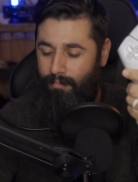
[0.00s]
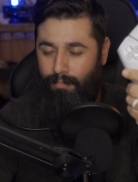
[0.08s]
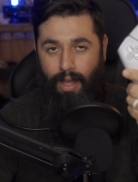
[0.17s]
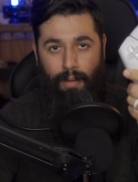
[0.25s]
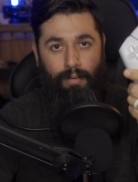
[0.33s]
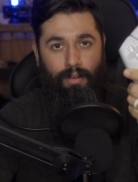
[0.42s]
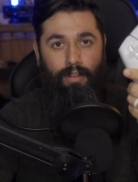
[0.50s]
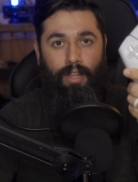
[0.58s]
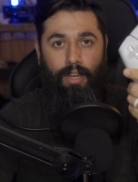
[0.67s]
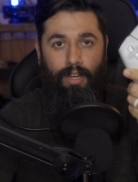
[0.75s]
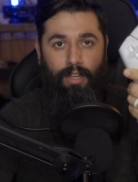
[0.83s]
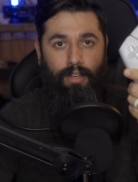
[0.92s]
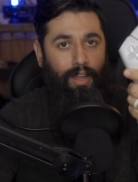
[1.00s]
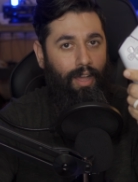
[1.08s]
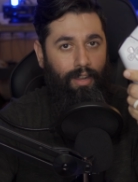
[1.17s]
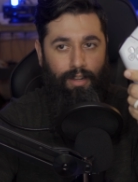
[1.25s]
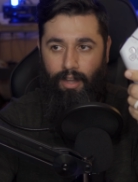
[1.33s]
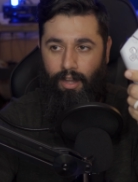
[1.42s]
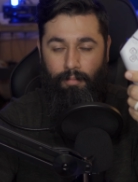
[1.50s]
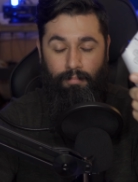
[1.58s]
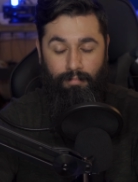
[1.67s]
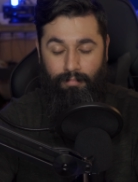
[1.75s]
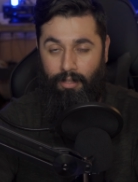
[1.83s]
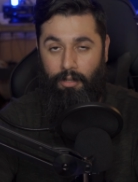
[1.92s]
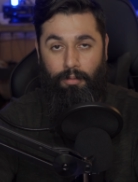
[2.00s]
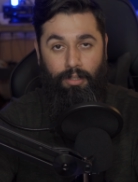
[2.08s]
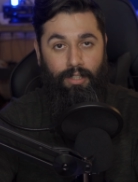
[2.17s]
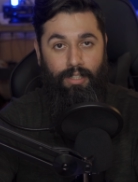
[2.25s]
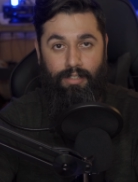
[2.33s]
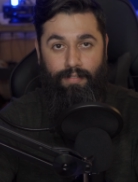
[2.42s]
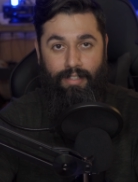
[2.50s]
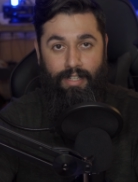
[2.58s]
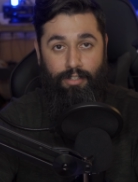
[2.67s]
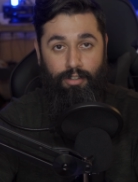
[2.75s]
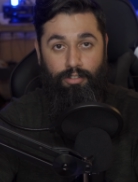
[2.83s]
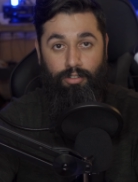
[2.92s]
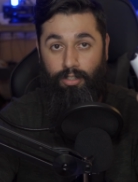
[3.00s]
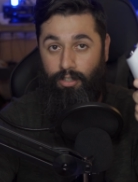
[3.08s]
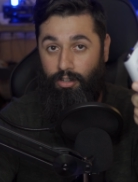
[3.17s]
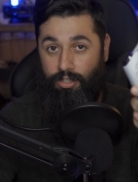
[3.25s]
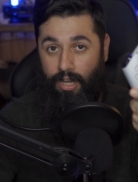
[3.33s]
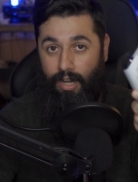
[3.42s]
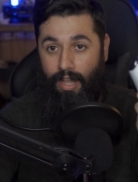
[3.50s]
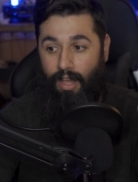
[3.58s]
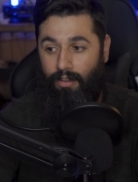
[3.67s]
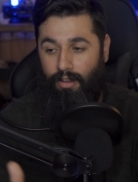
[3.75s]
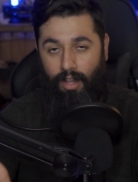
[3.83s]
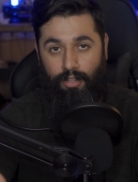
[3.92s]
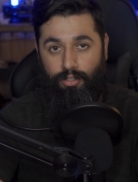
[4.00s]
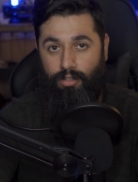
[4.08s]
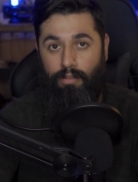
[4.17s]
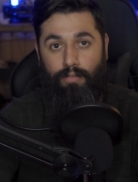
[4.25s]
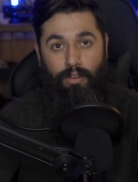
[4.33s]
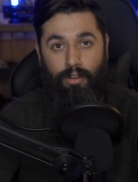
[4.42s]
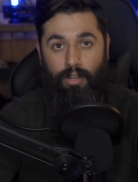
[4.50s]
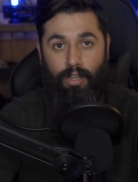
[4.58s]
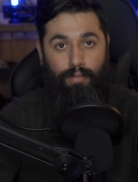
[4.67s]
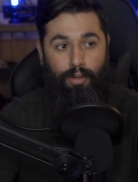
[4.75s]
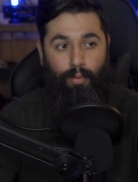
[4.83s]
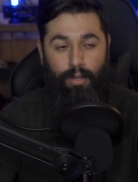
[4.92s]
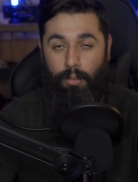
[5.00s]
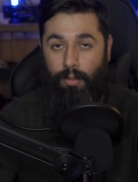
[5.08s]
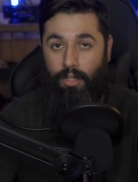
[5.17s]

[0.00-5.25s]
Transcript: bombdiggity.com, it really is a fantastic controller. Go check it out. Console, if you're wondering